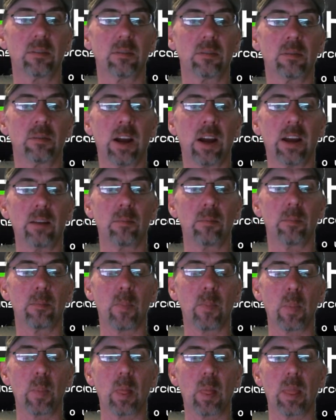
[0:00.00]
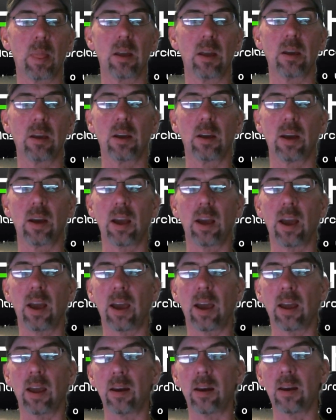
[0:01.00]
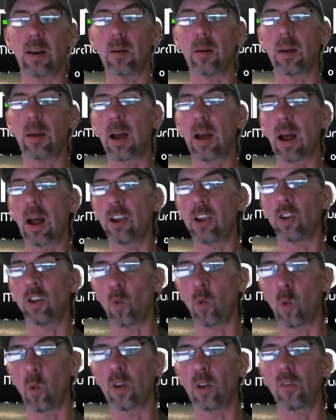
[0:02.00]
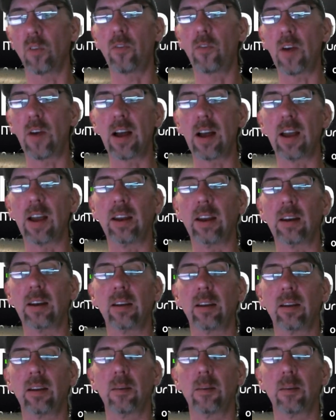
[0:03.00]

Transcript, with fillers: Right? And you will find